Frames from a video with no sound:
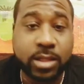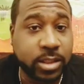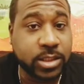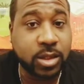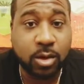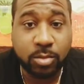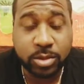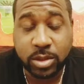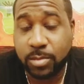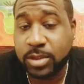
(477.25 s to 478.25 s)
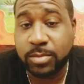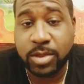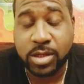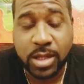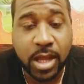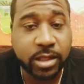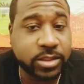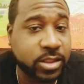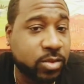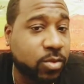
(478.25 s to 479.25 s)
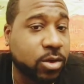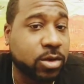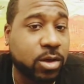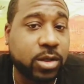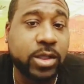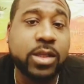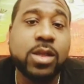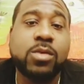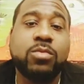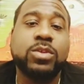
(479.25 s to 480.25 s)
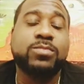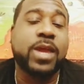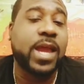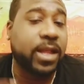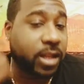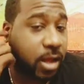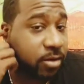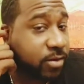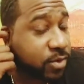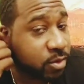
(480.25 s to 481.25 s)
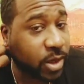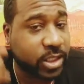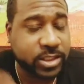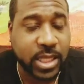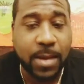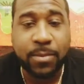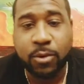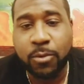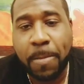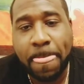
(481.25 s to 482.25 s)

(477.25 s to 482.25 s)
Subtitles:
This home was almost $1 million and the work on it was bad. I'll give you a great example.